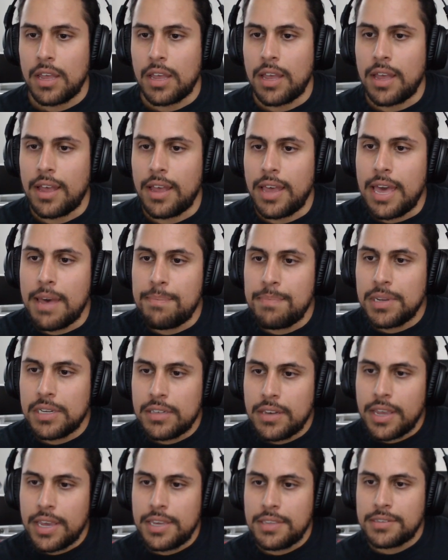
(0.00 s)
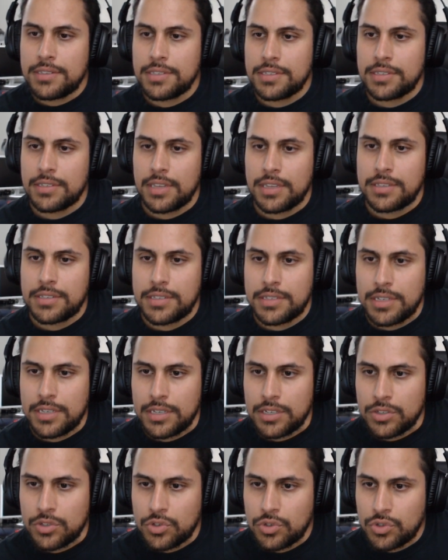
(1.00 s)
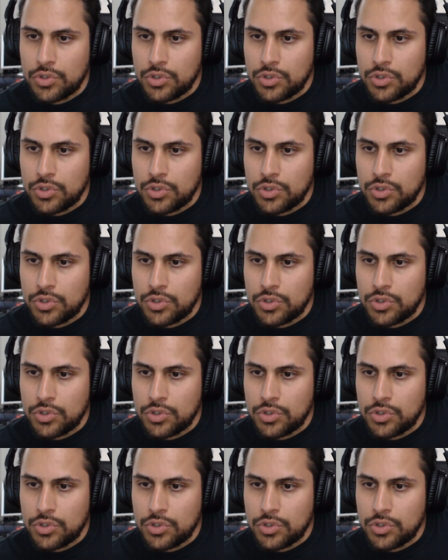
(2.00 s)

Uh, Epic Knights, let's see.